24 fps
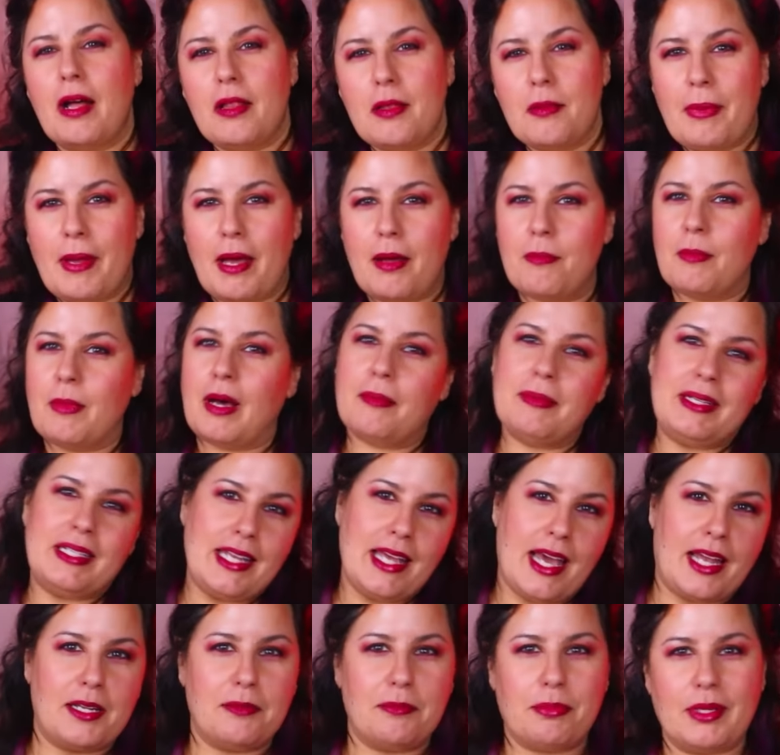all about
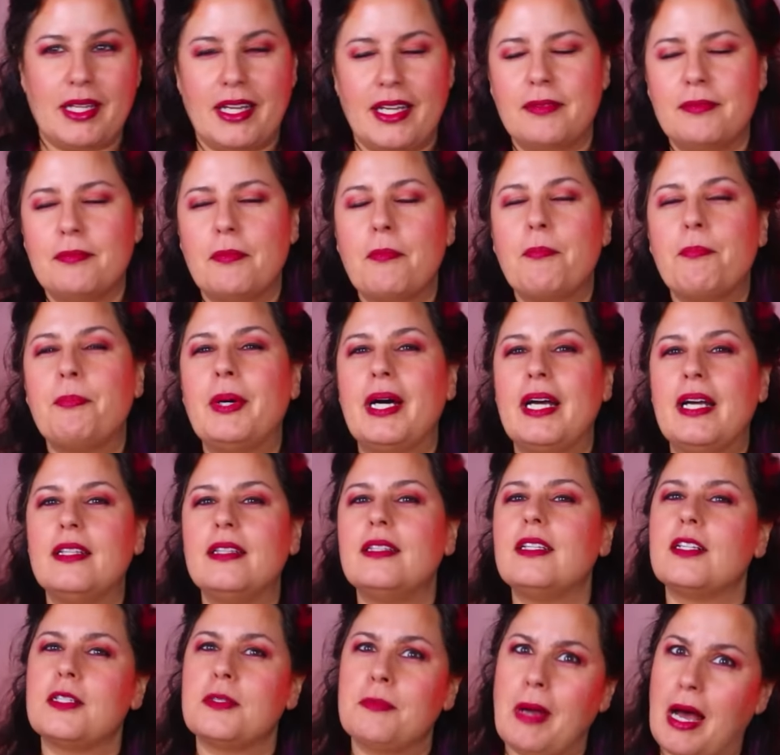mommy-daddy play,
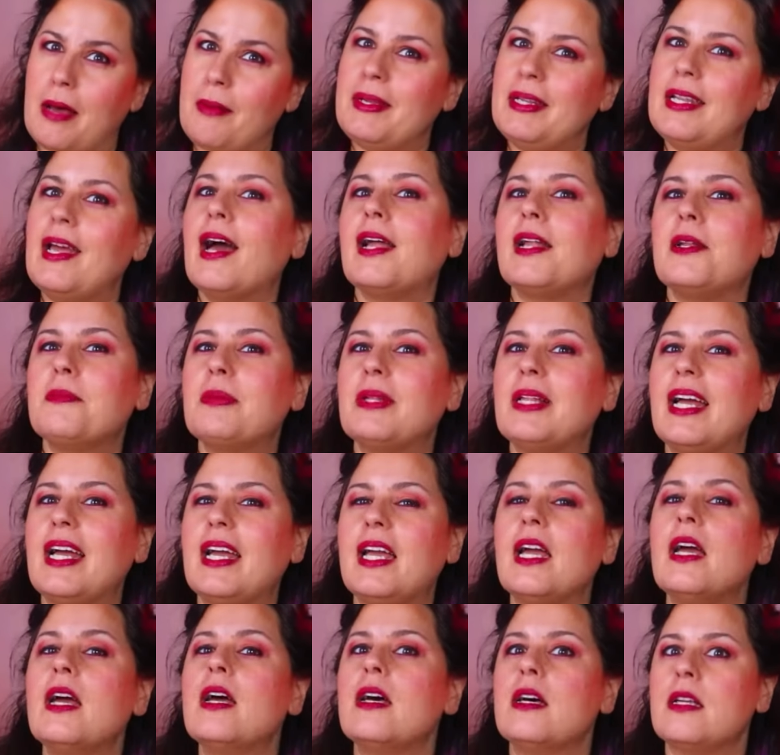but there's mommy-daddy
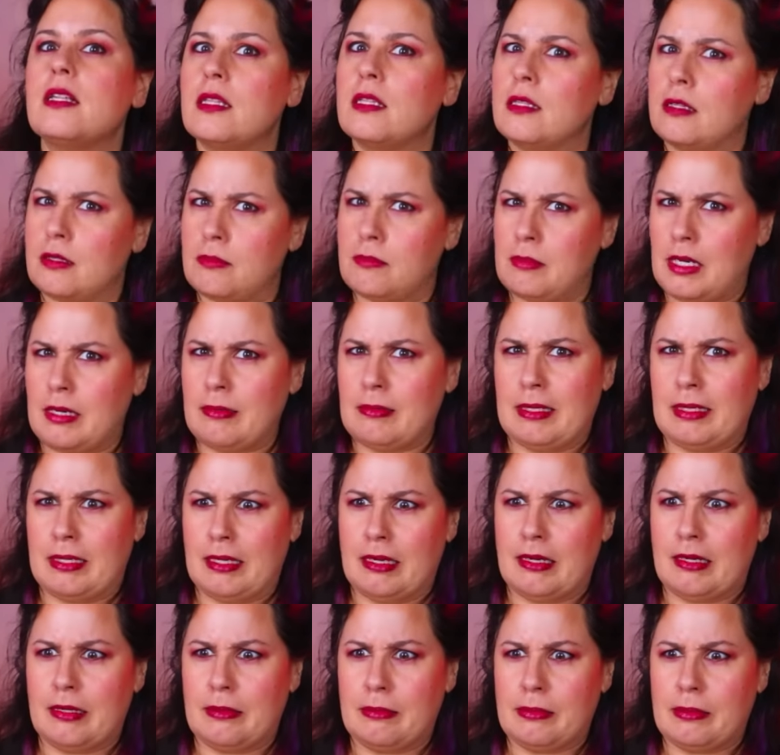play, and then there's
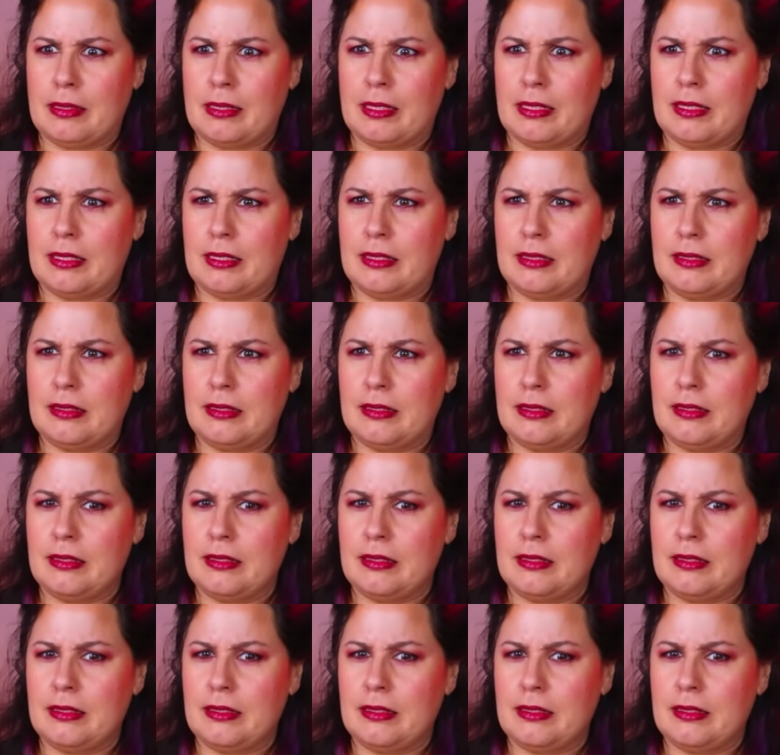mommy-daddy play.